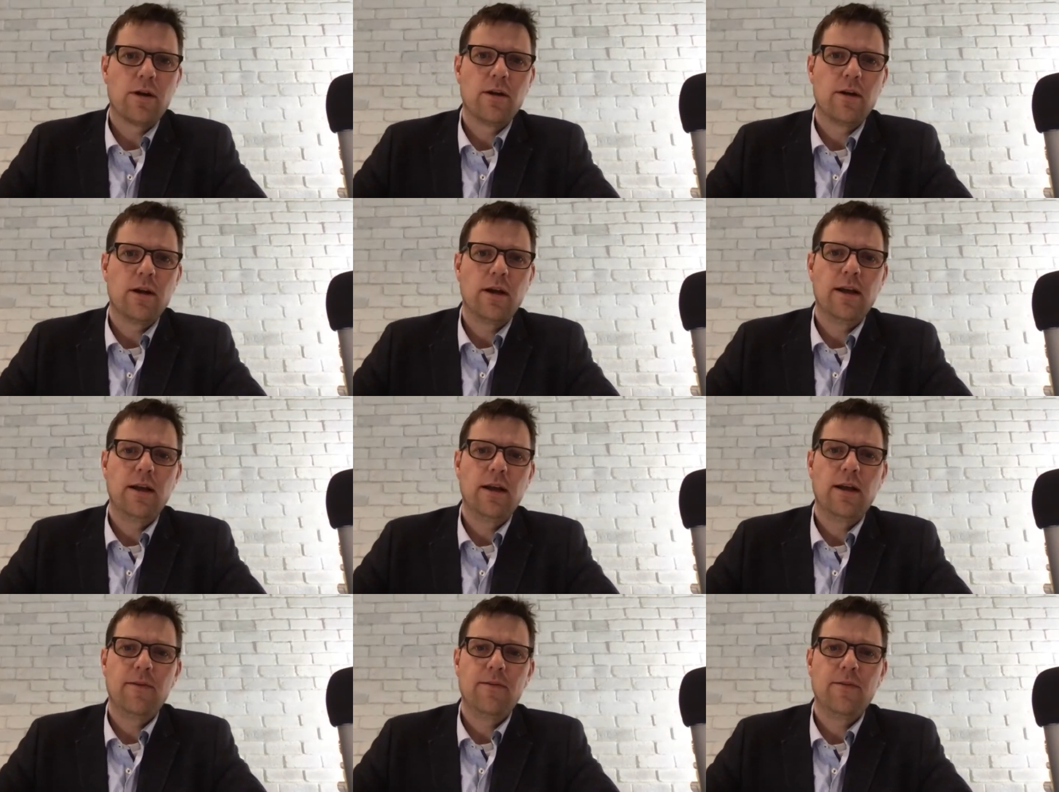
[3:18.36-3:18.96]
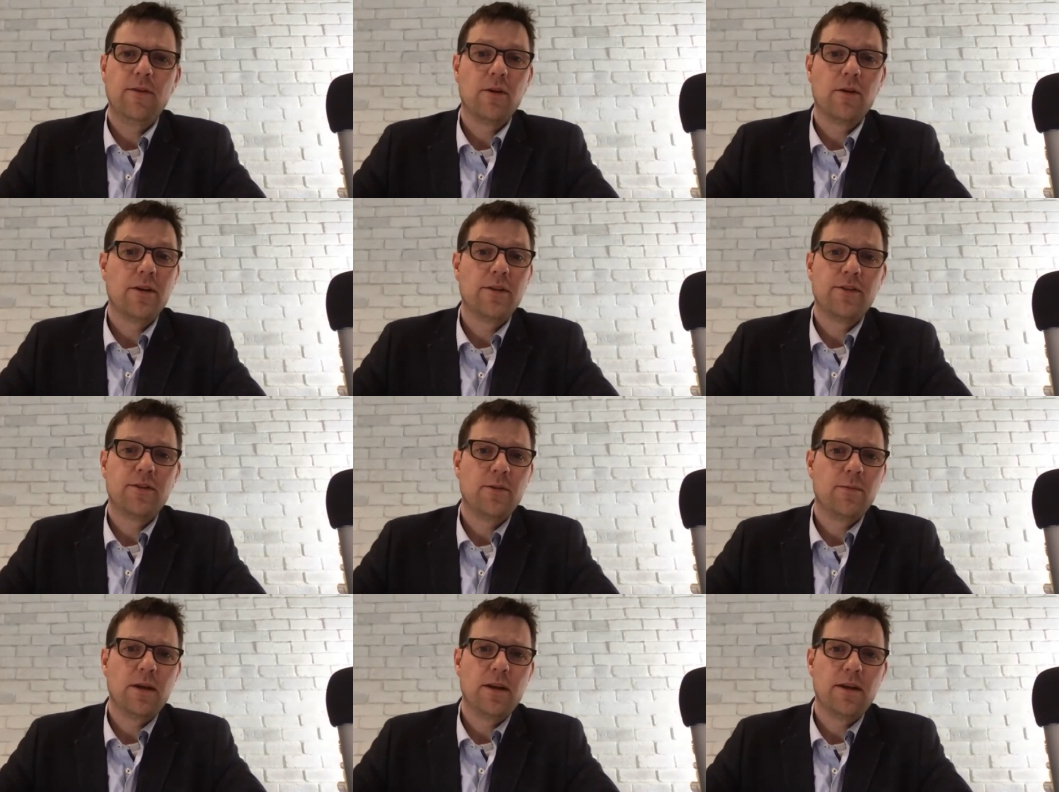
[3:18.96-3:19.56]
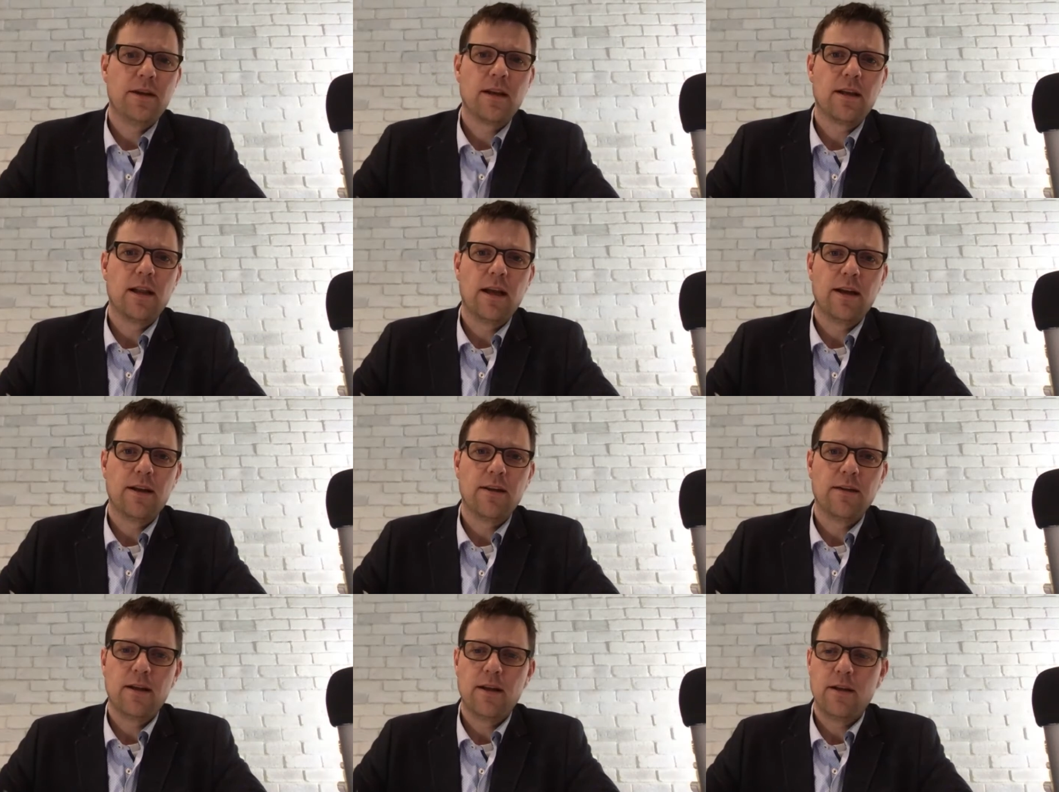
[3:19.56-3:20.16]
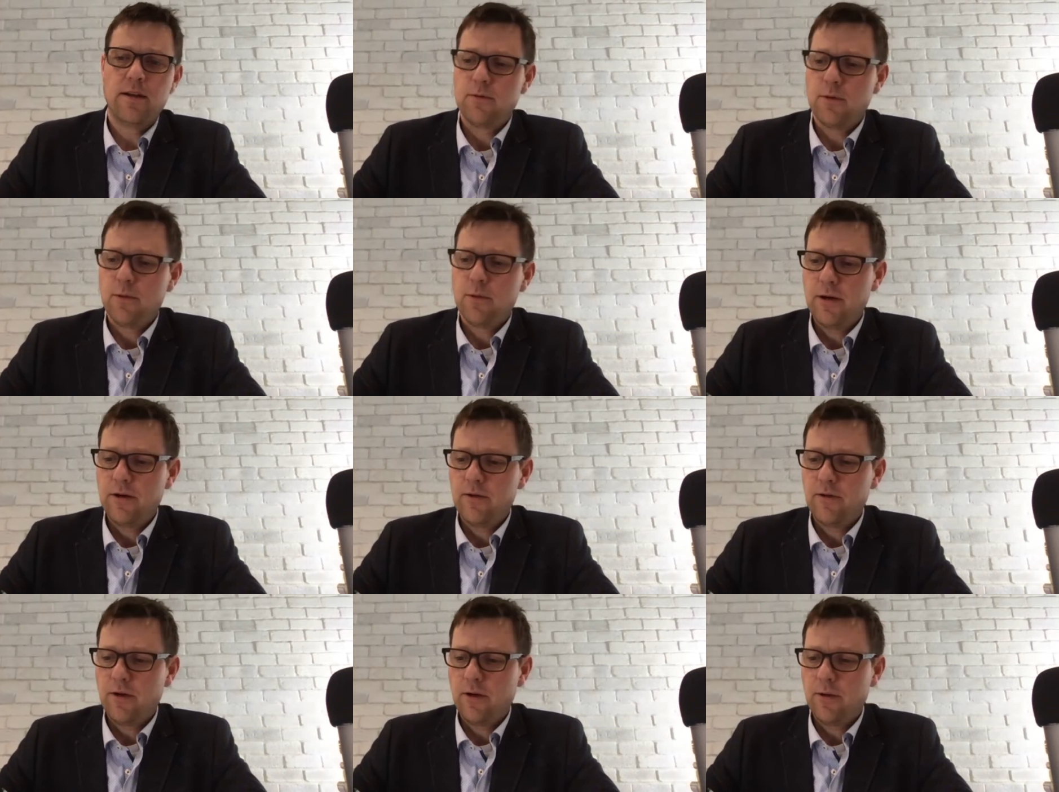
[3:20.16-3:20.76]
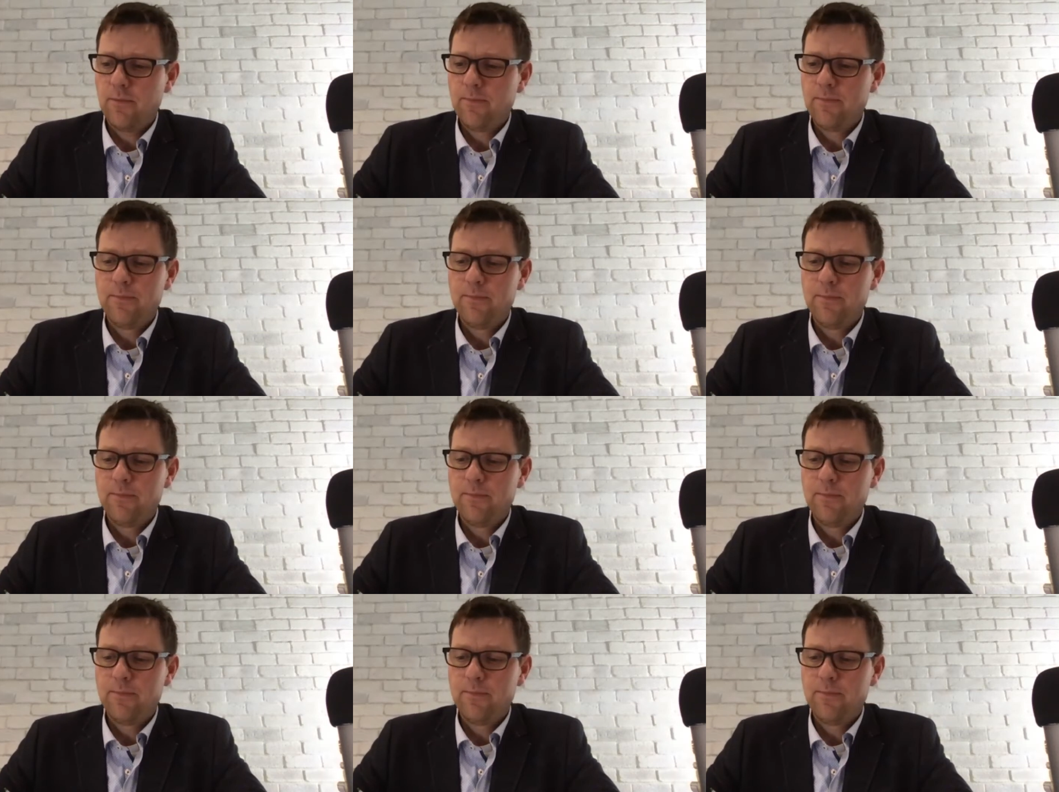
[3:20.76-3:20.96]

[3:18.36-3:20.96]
if there is to be a decline in repair volume?